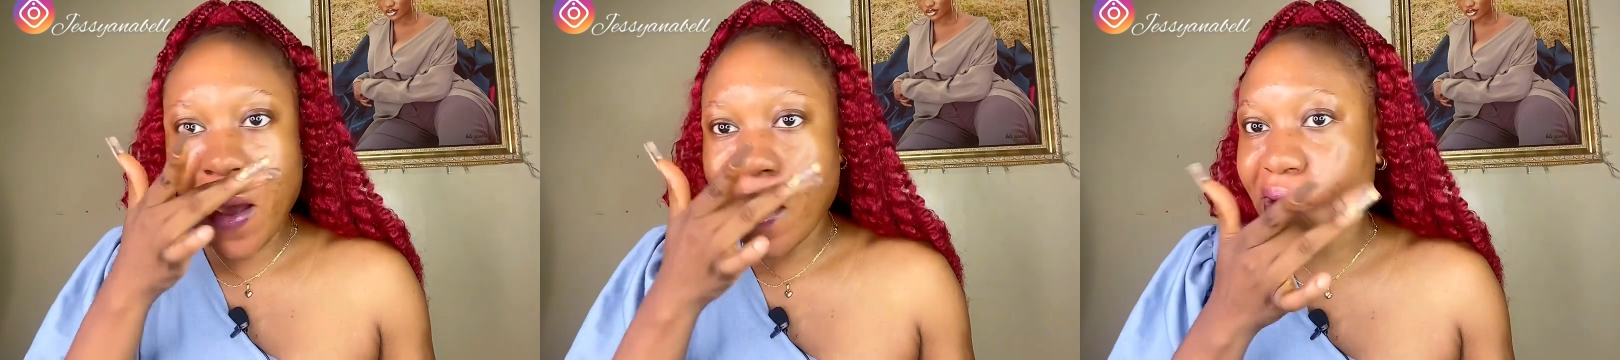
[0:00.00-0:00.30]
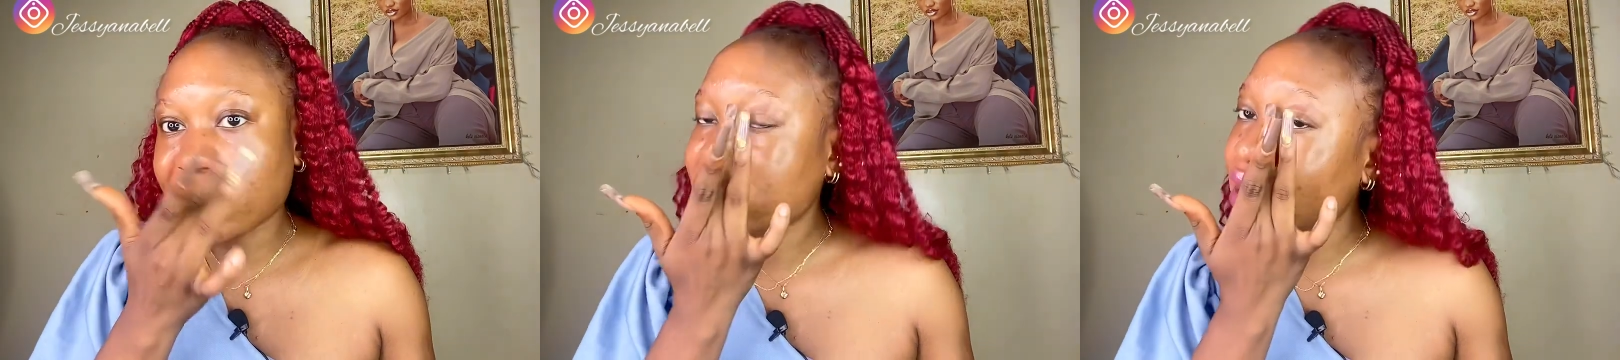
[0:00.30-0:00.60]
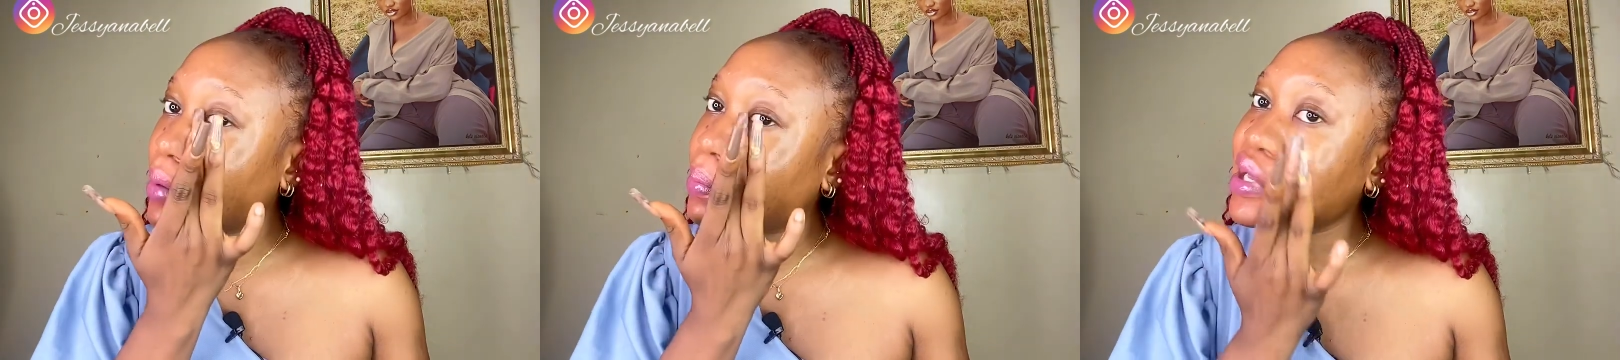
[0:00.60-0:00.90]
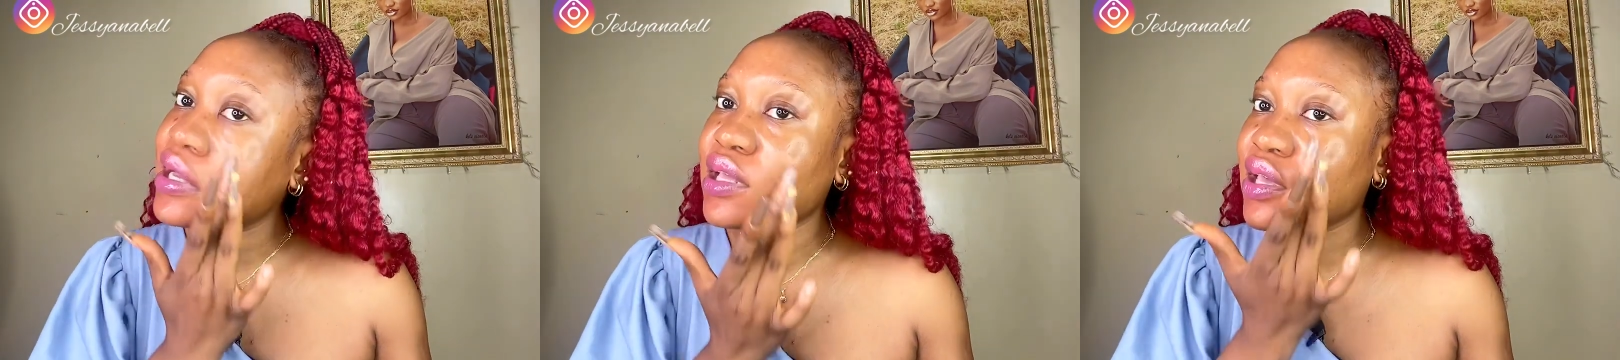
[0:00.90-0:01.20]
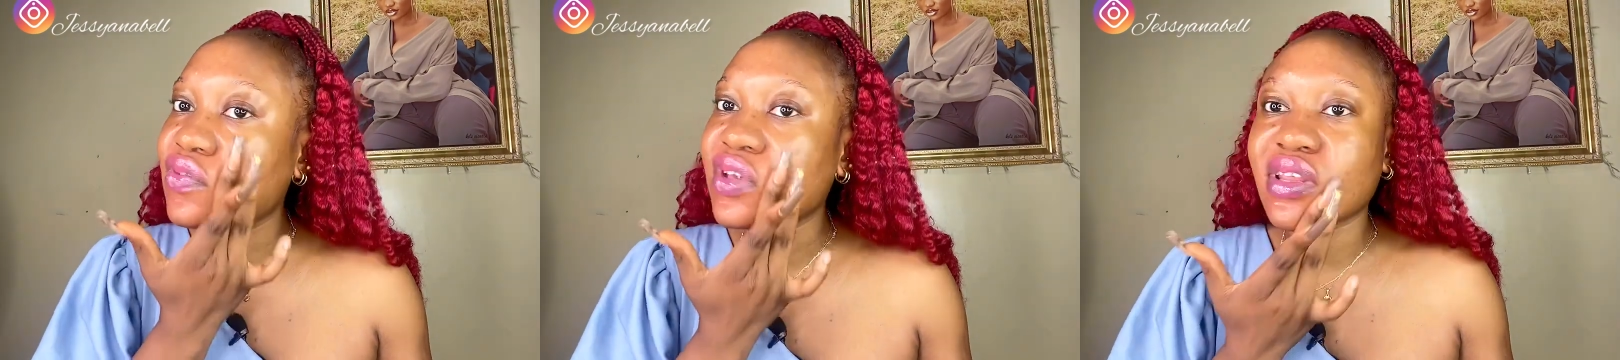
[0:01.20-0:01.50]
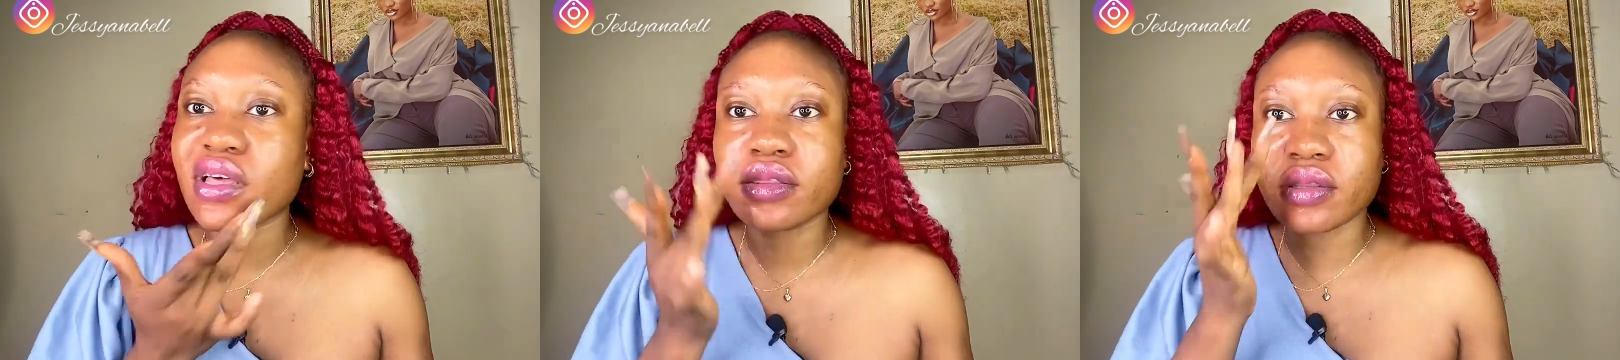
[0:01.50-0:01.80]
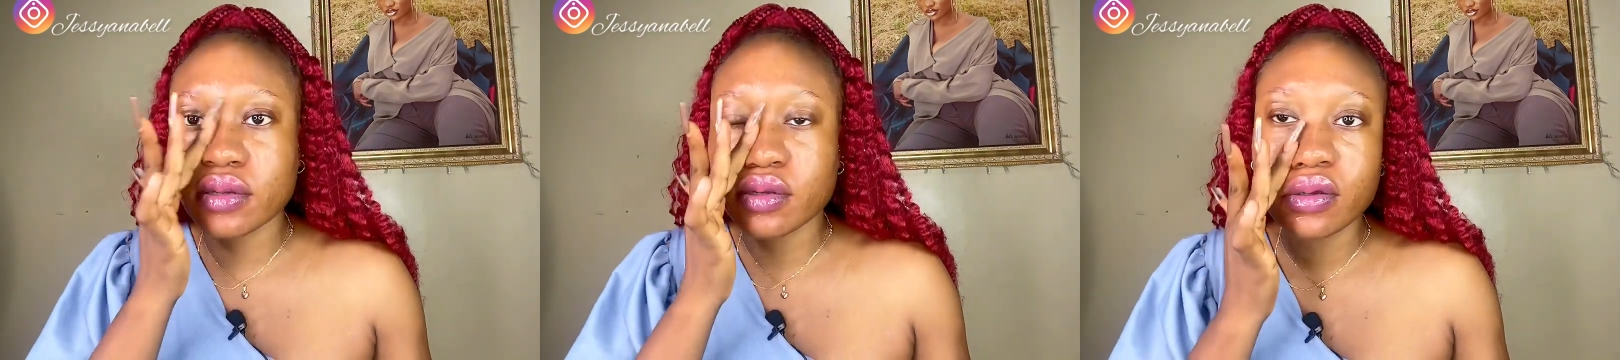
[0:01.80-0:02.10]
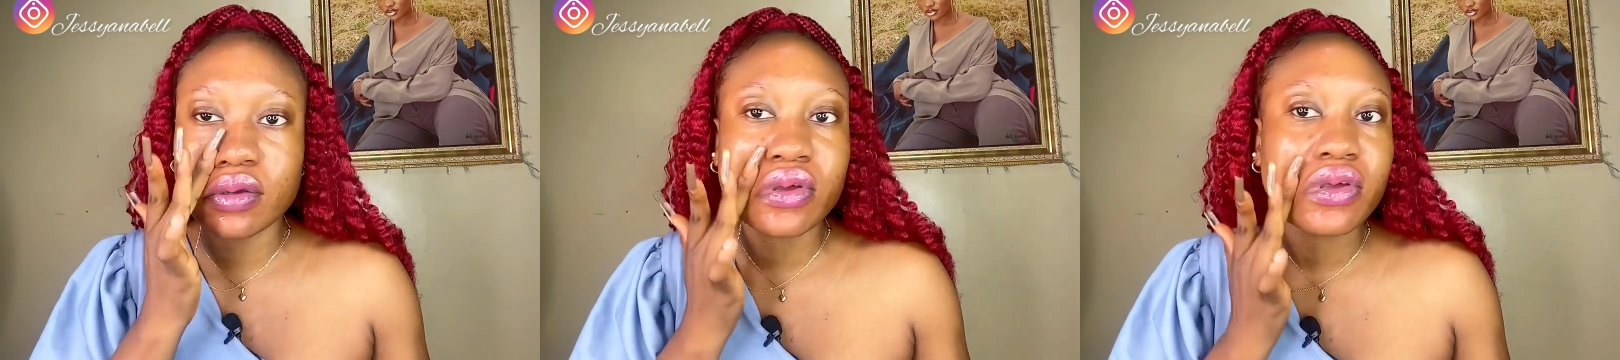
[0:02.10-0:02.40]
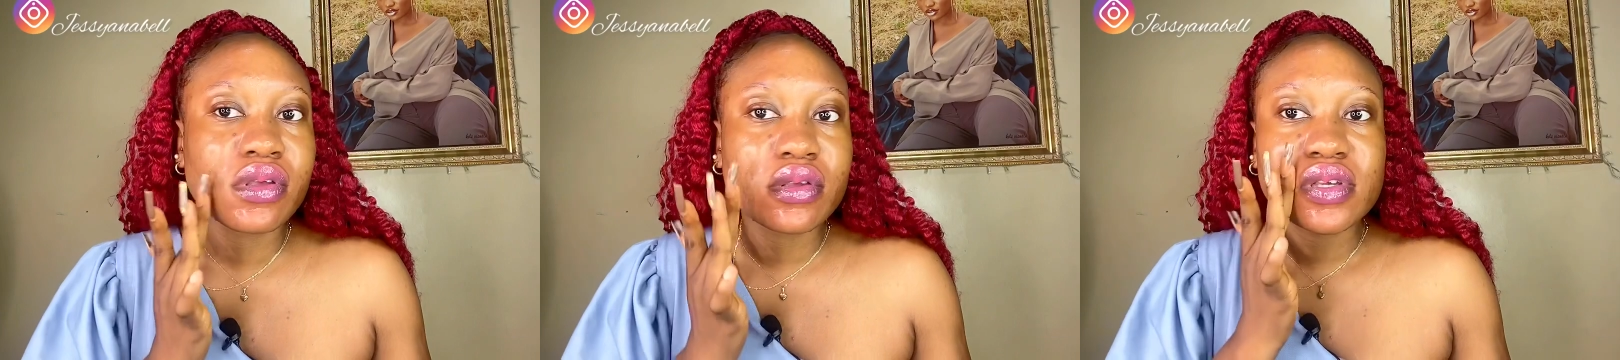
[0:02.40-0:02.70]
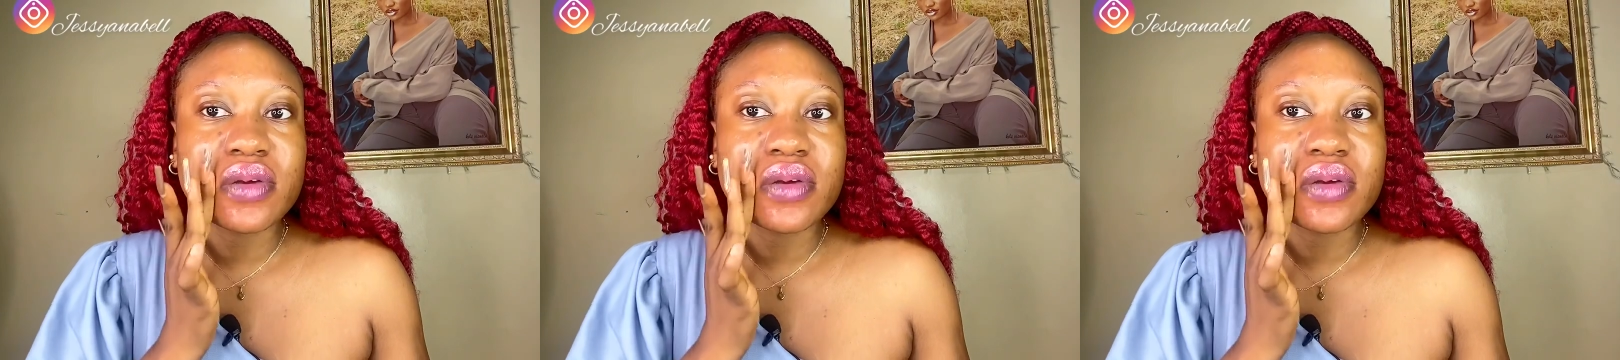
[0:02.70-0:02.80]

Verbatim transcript: I'll start applying every other thing.